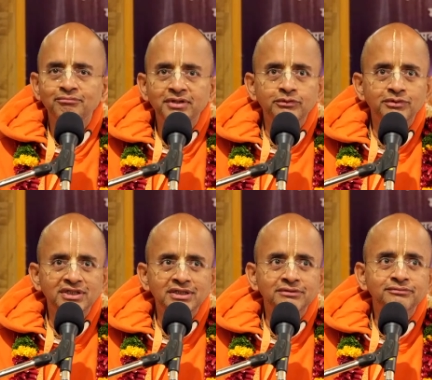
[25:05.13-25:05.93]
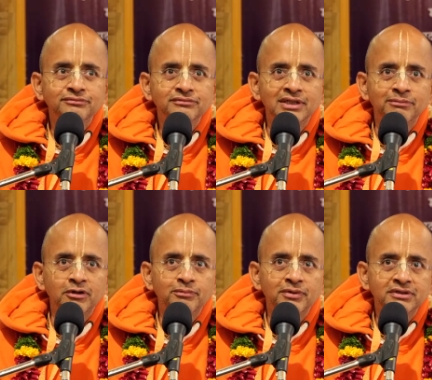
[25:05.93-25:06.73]
ambiguity in
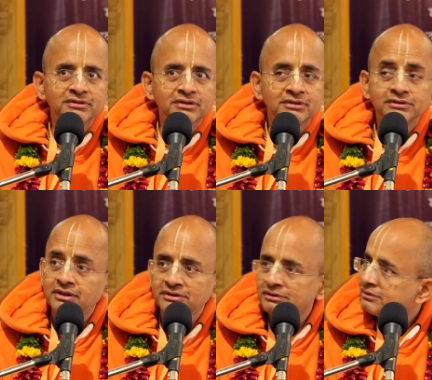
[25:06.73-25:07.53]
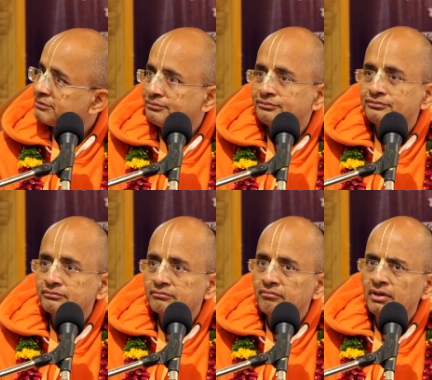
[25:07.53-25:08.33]
Prabhupada's instructions.
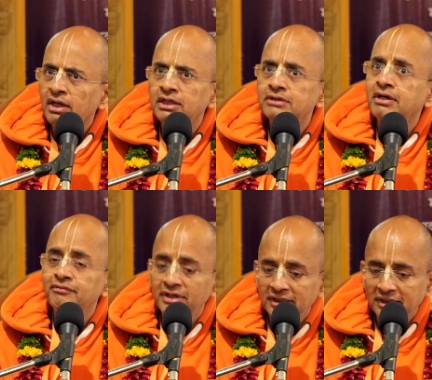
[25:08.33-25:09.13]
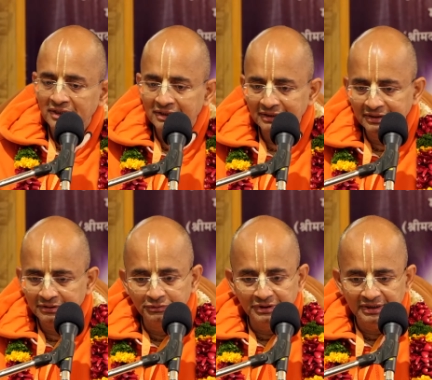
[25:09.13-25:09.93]
It's very, very clear. Here,
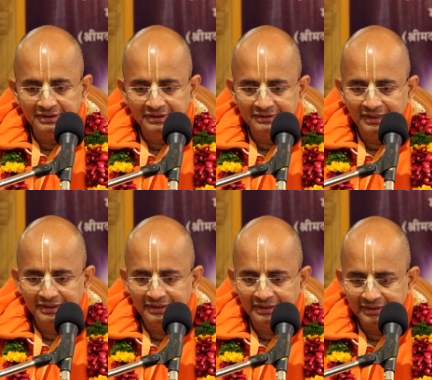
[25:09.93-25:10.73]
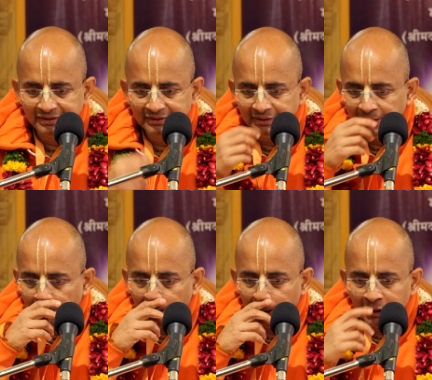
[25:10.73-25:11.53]
two things he is saying here.
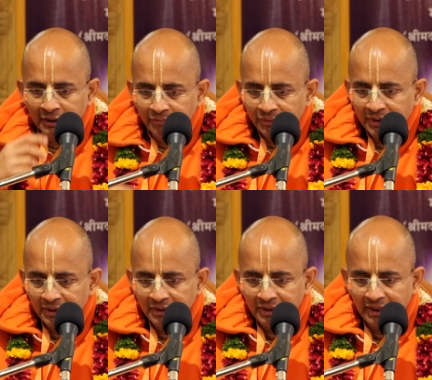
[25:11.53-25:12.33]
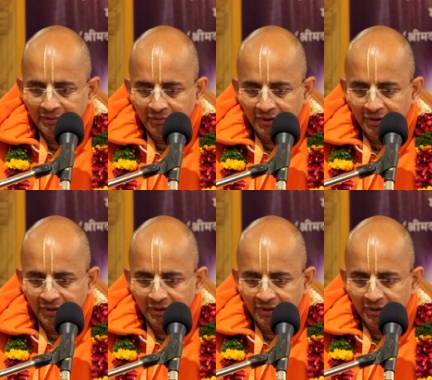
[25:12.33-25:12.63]
I